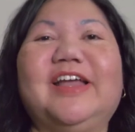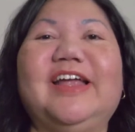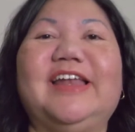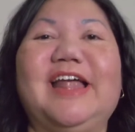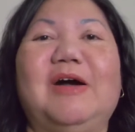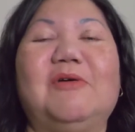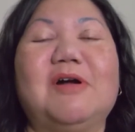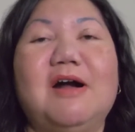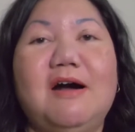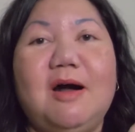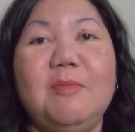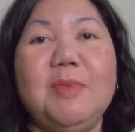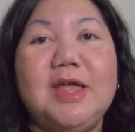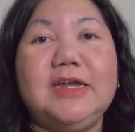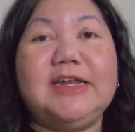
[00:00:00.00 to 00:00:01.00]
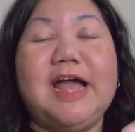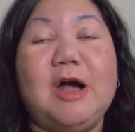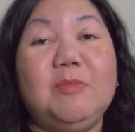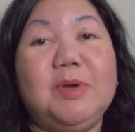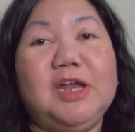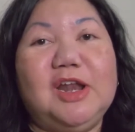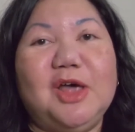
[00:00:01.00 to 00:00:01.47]
Now comment
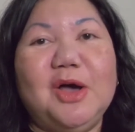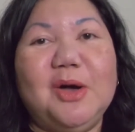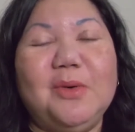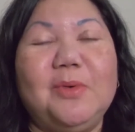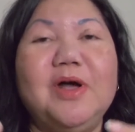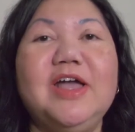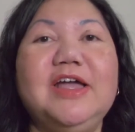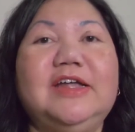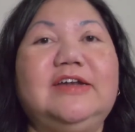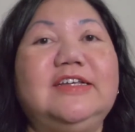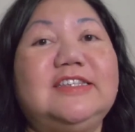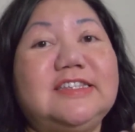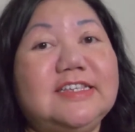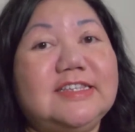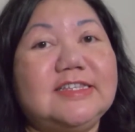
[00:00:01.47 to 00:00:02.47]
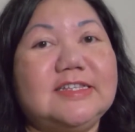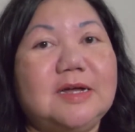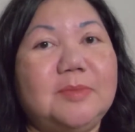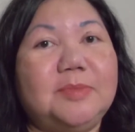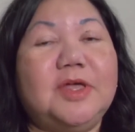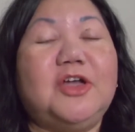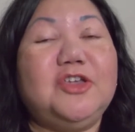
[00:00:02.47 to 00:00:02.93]
down below the
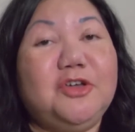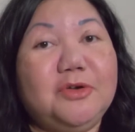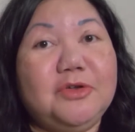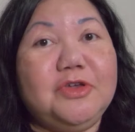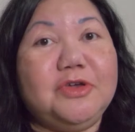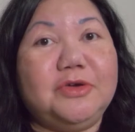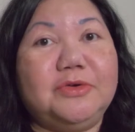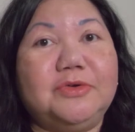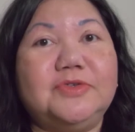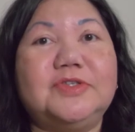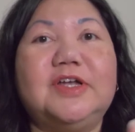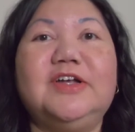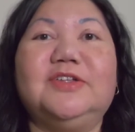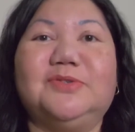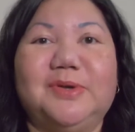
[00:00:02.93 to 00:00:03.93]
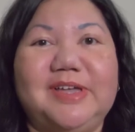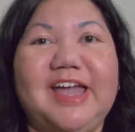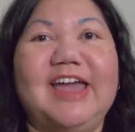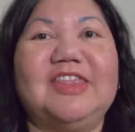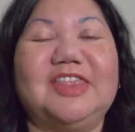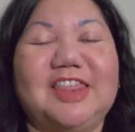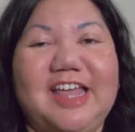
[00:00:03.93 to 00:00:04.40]
system that you use to
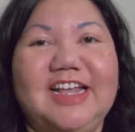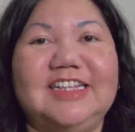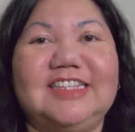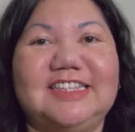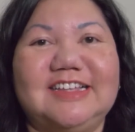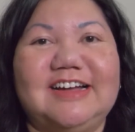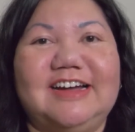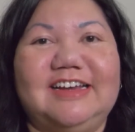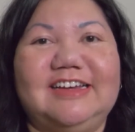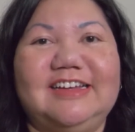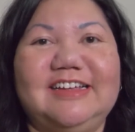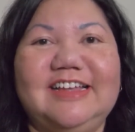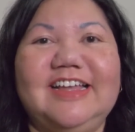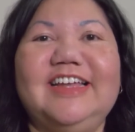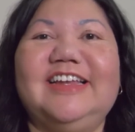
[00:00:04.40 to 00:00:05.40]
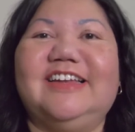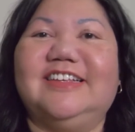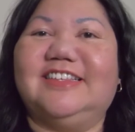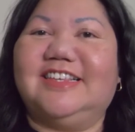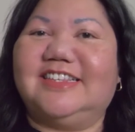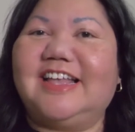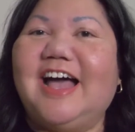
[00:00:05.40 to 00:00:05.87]
get things done.
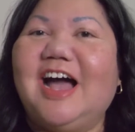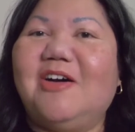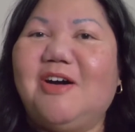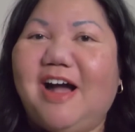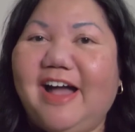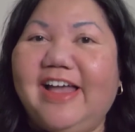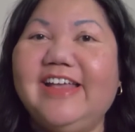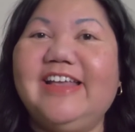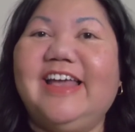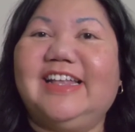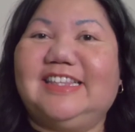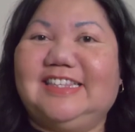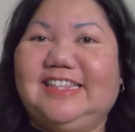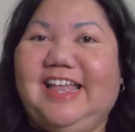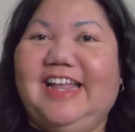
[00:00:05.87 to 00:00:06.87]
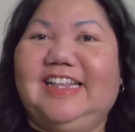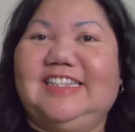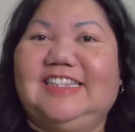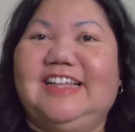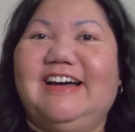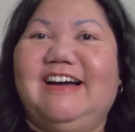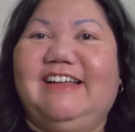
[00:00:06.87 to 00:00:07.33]
This is how I get things
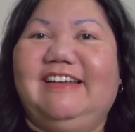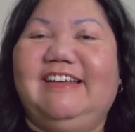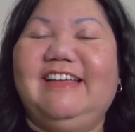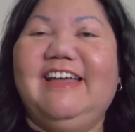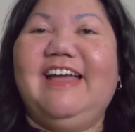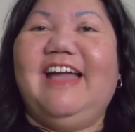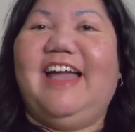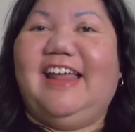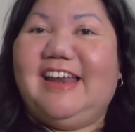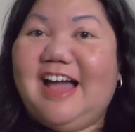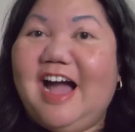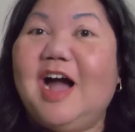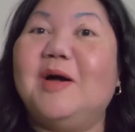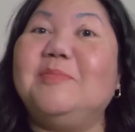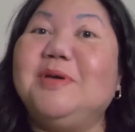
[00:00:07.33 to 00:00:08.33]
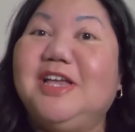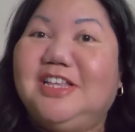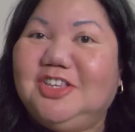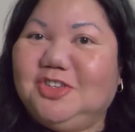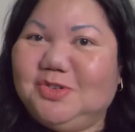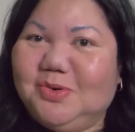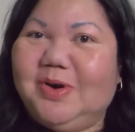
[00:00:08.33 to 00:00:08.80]
done, and I'm
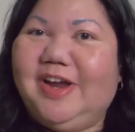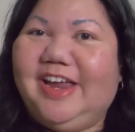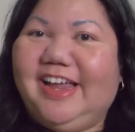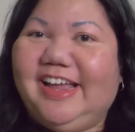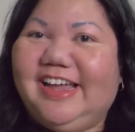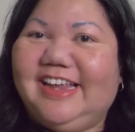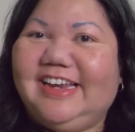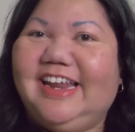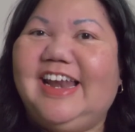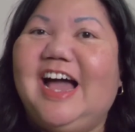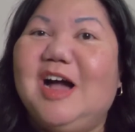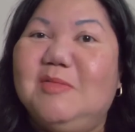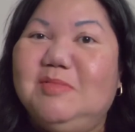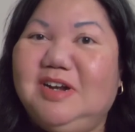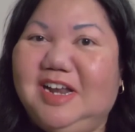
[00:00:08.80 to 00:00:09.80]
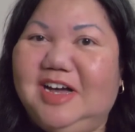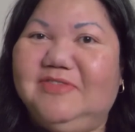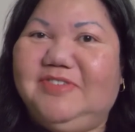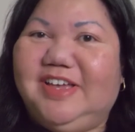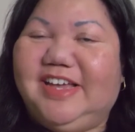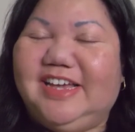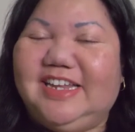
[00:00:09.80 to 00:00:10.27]
enjoying it and I'm
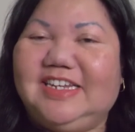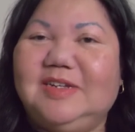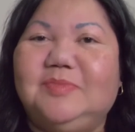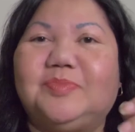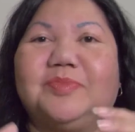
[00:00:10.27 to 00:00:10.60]
loving it.